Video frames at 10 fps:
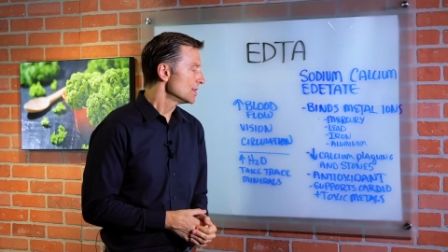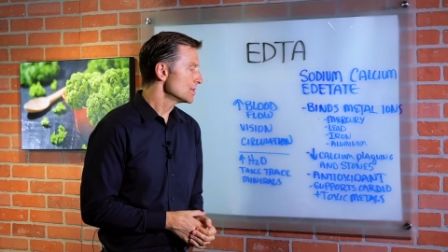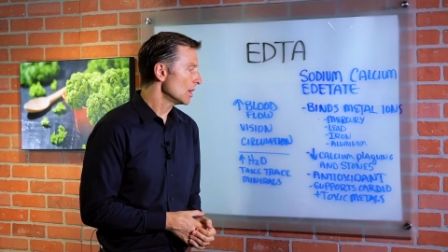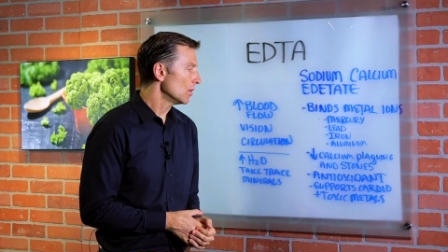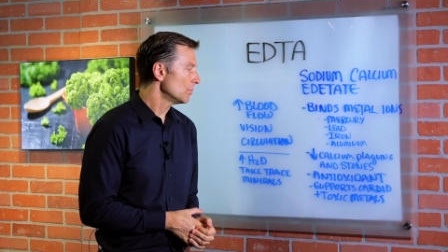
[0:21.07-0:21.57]

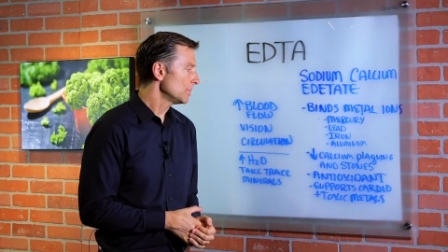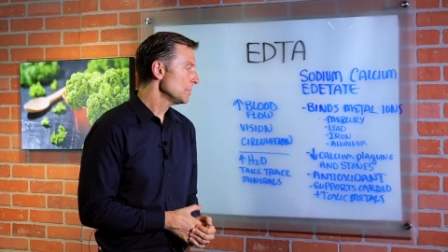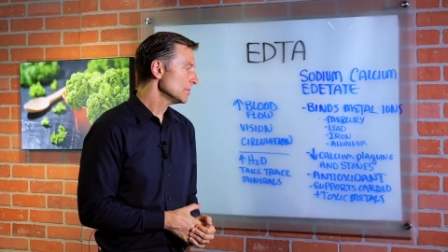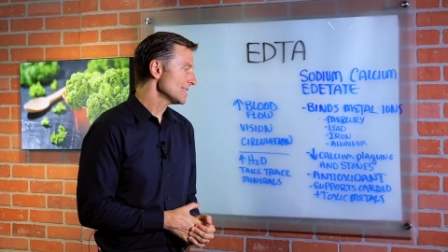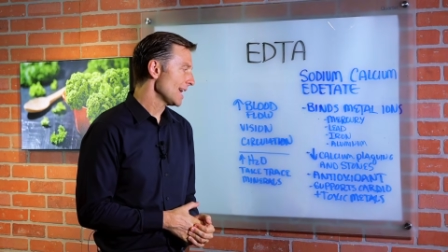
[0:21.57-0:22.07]
So
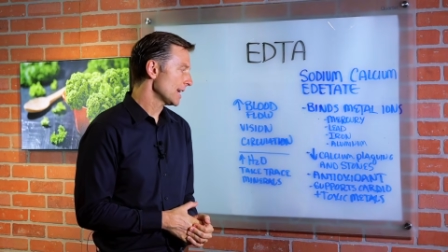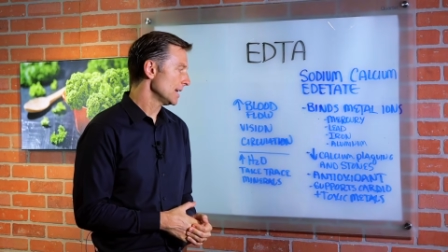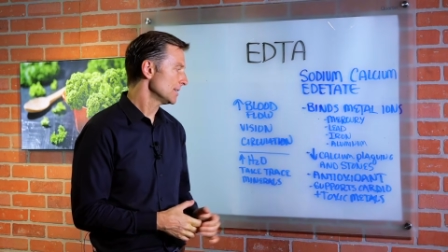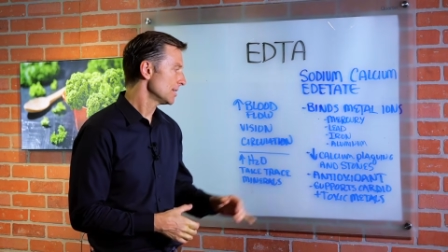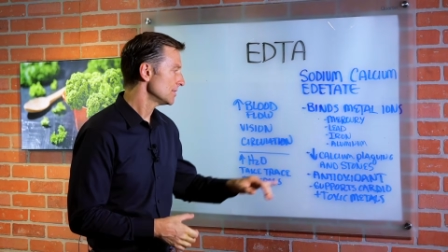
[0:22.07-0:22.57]
people
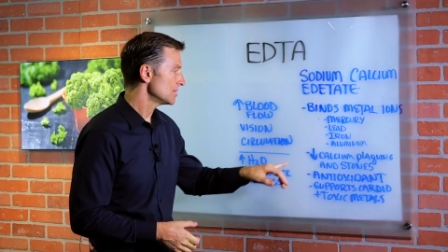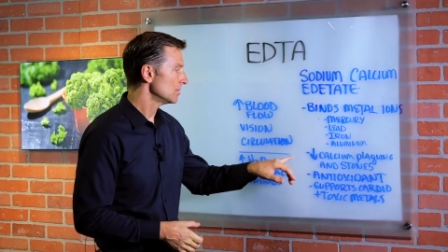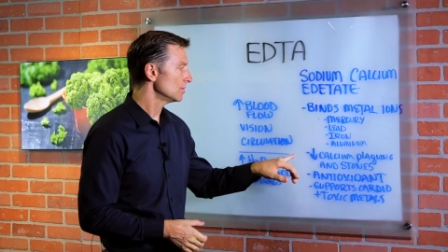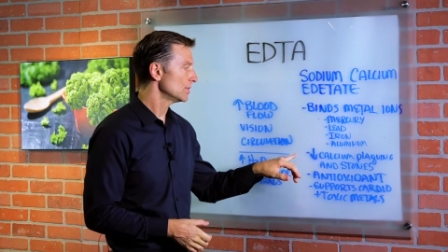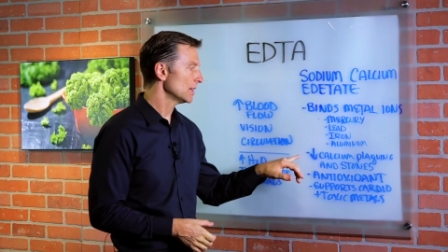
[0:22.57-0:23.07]
take it
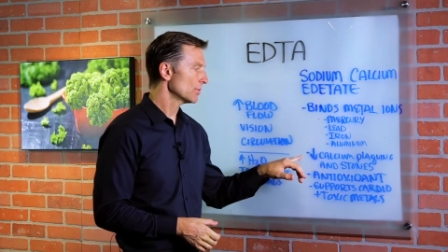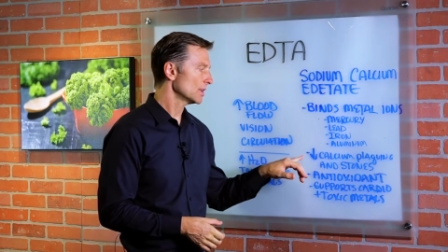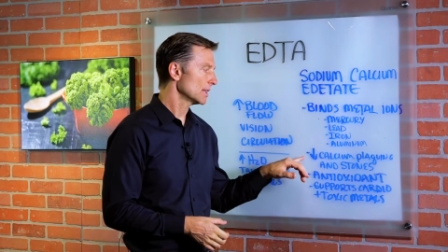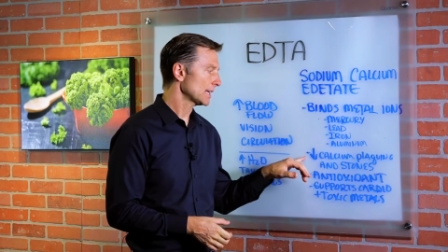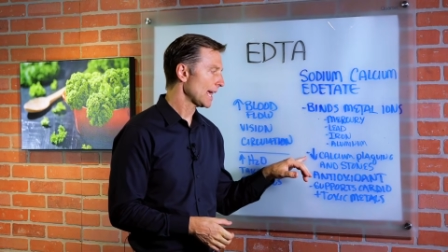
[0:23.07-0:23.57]
to get
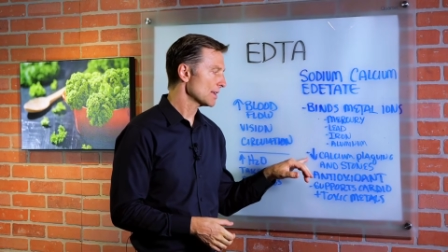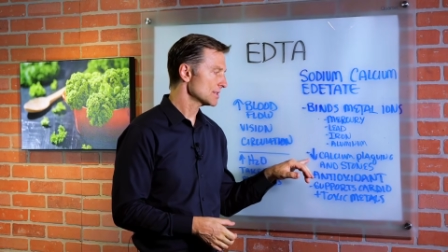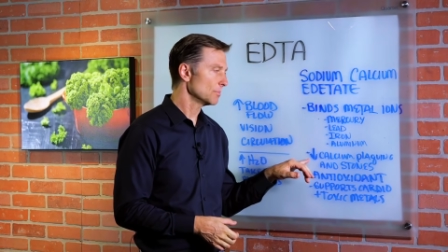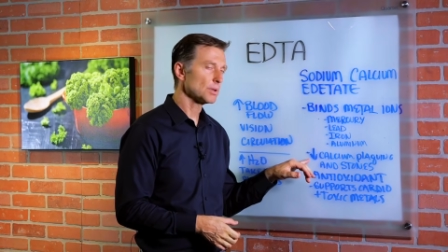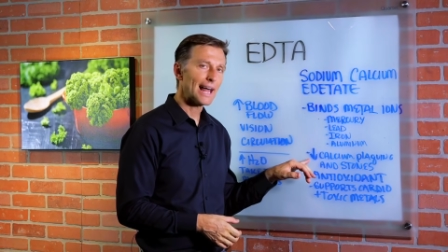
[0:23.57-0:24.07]
rid of the
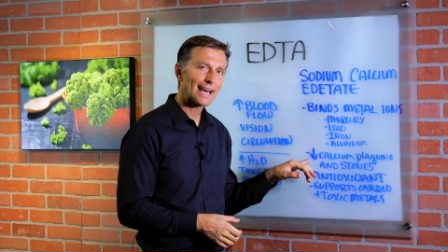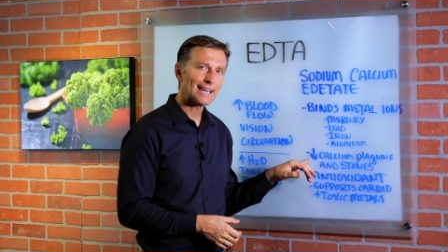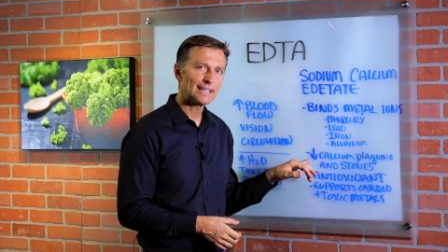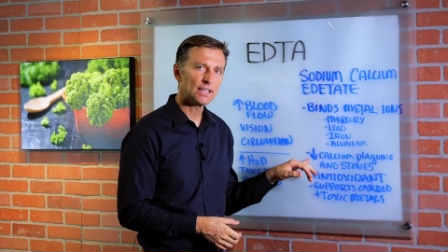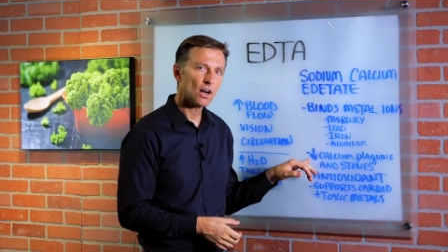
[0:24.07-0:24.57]
calcium
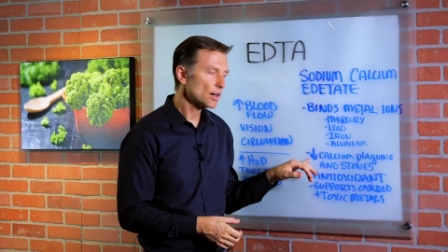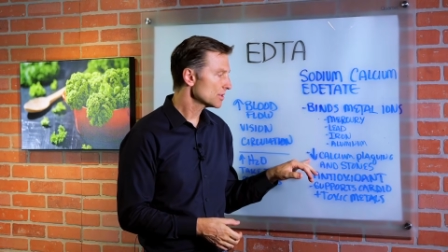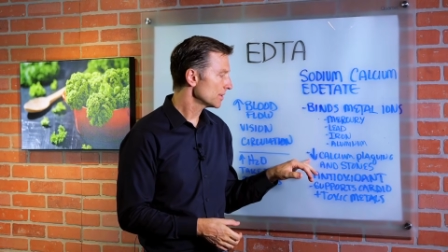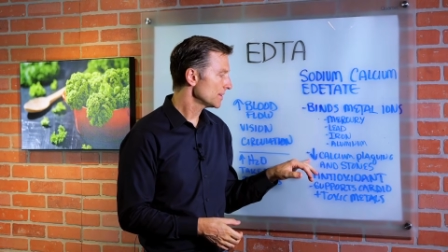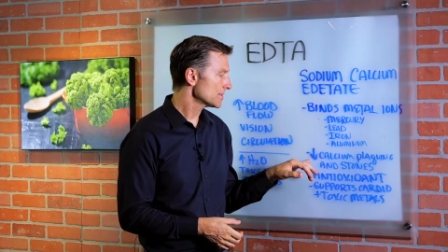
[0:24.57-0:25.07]
plaquing in the
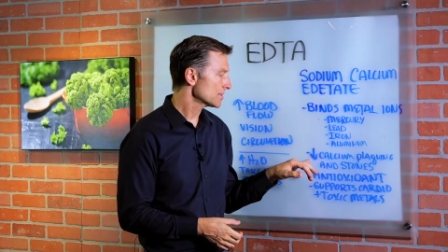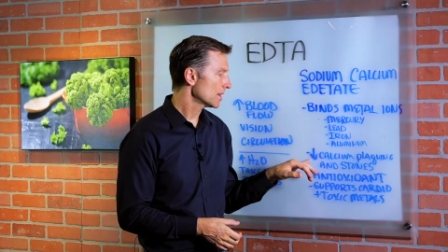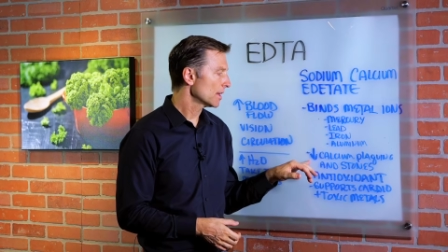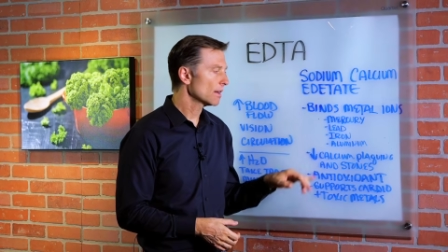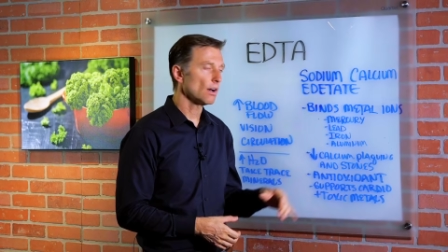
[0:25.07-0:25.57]
arteries,
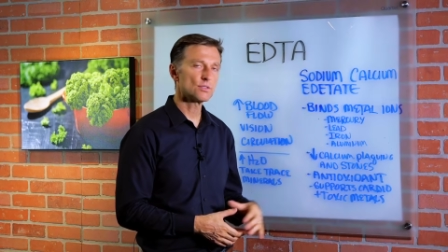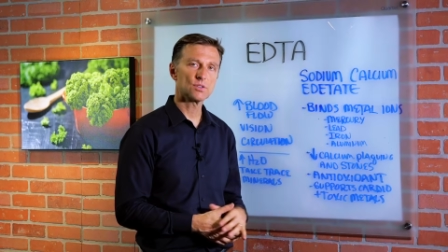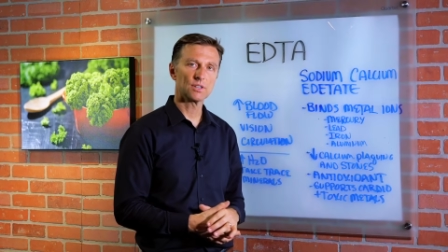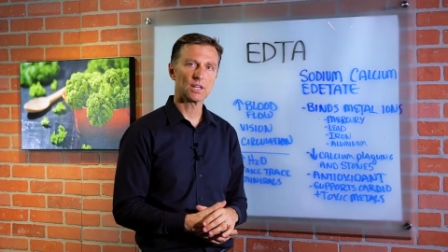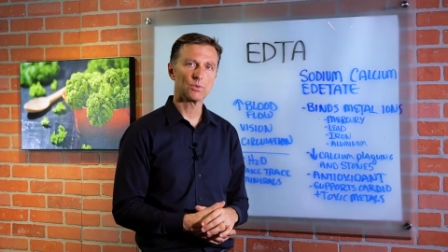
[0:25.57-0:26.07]

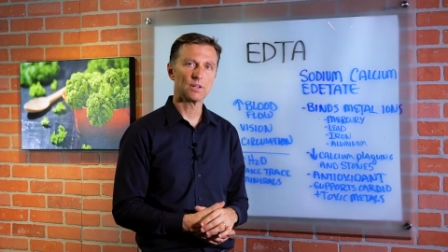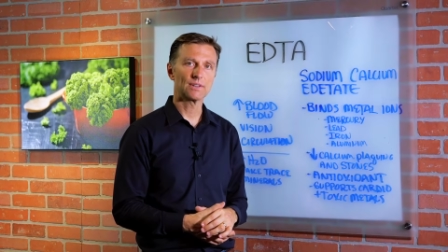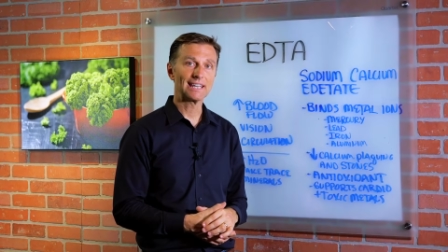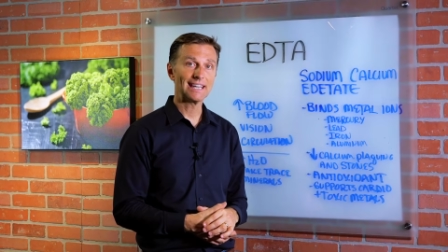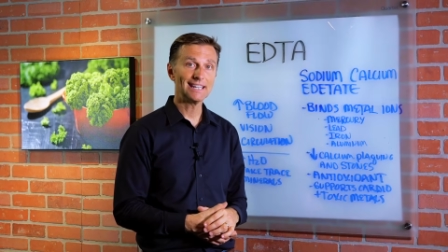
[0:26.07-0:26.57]
also to get rid
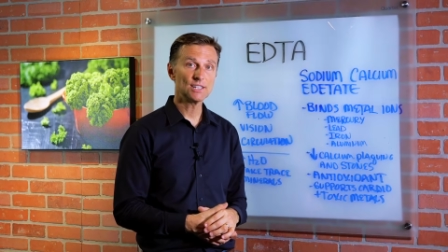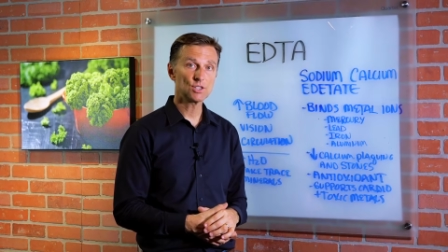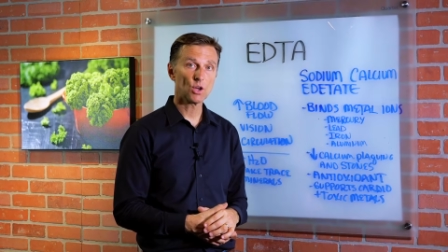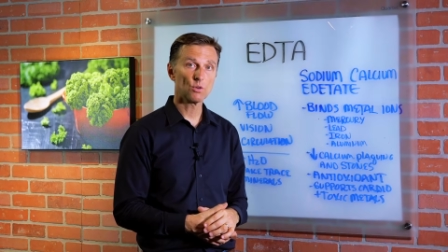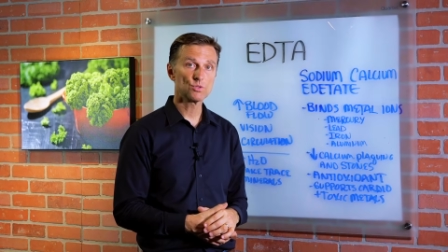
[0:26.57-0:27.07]
of kidney
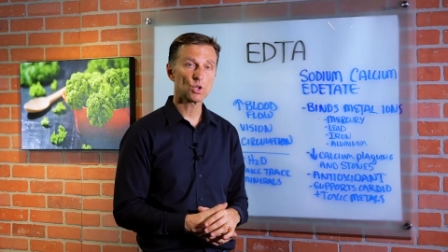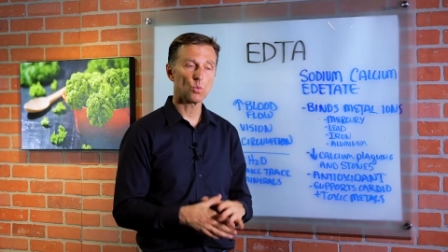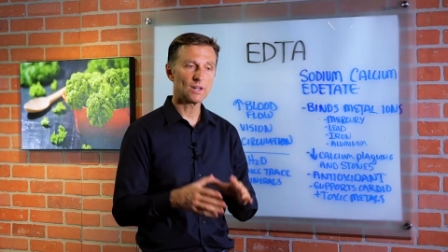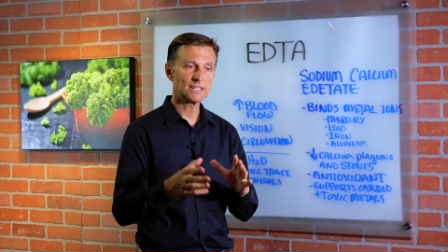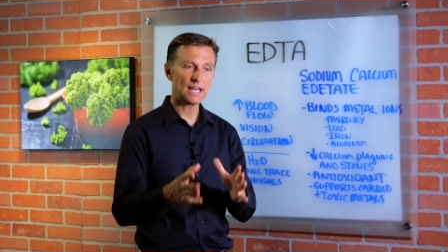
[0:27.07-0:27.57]
stones. You
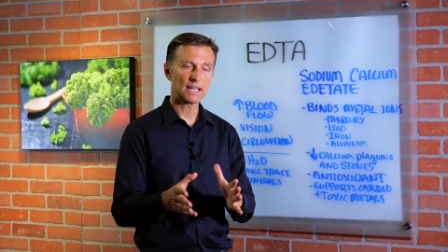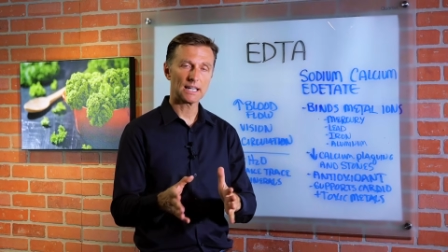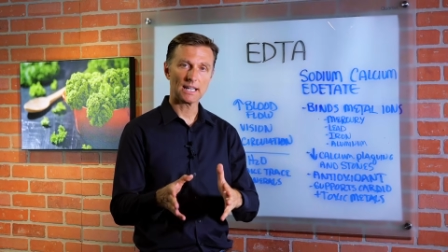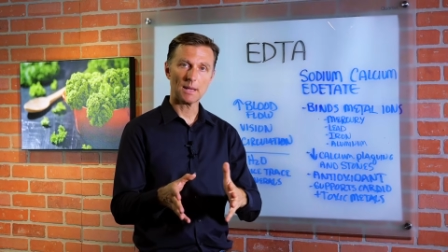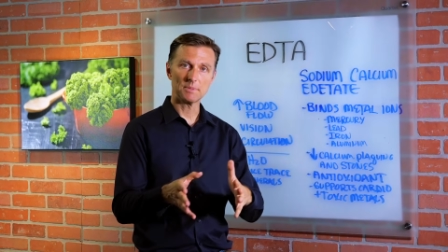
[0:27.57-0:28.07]
want to take it
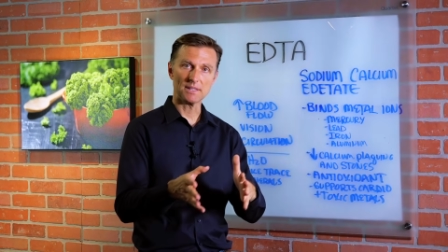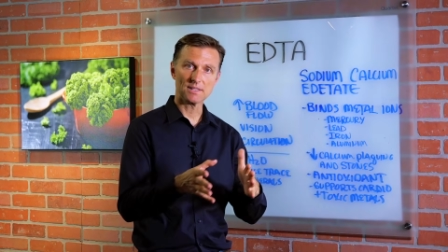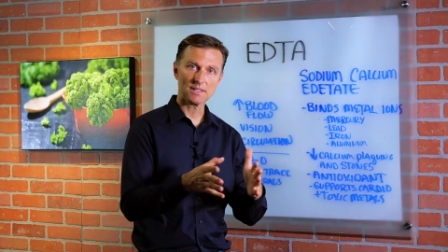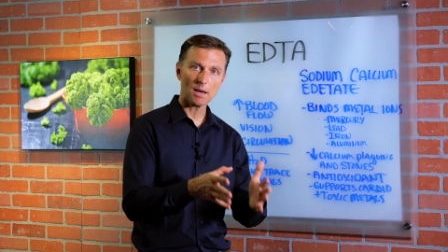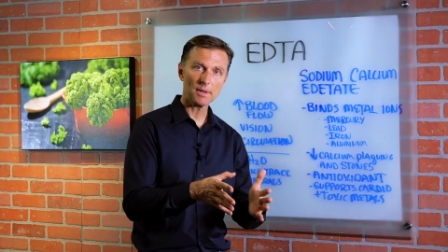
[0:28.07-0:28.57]
on an empty
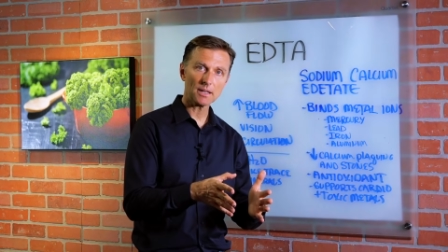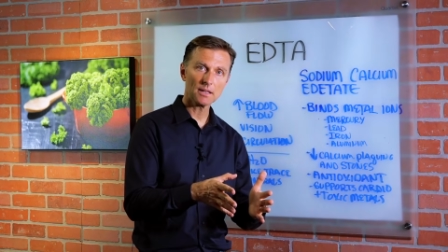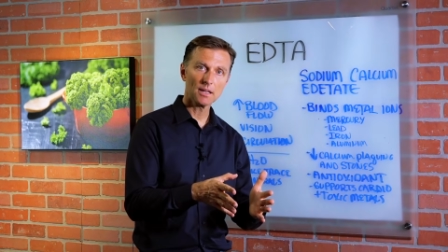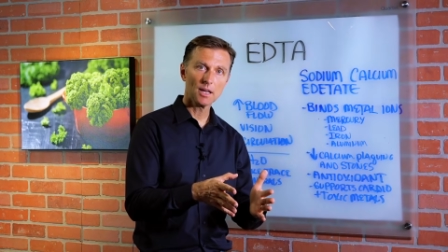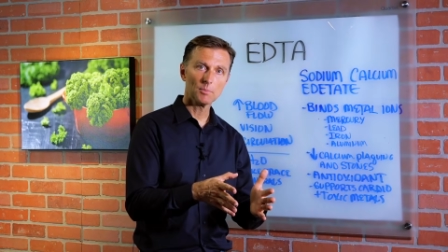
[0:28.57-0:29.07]

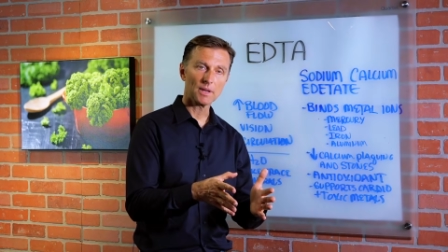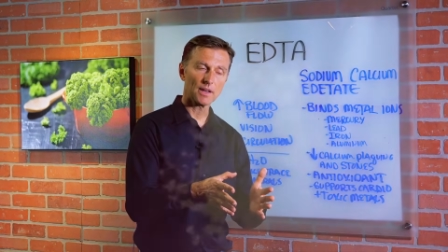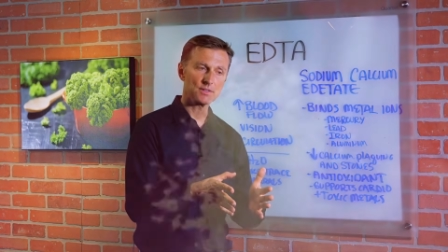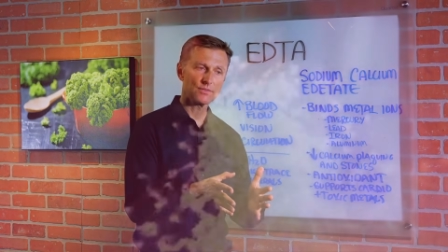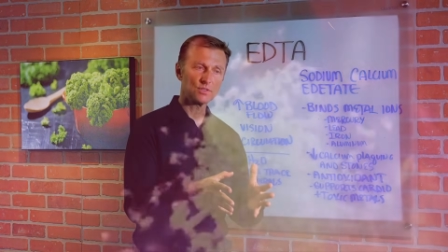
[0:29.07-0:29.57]
stomach,
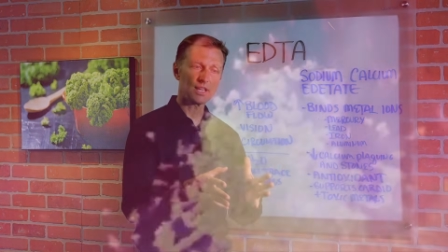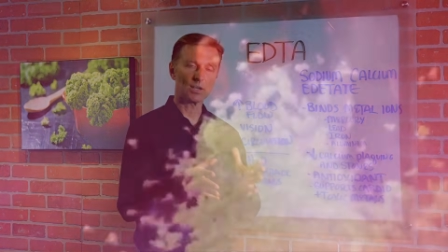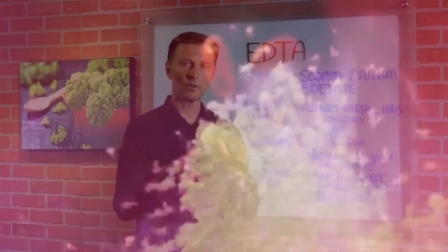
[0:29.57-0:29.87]
because if you take it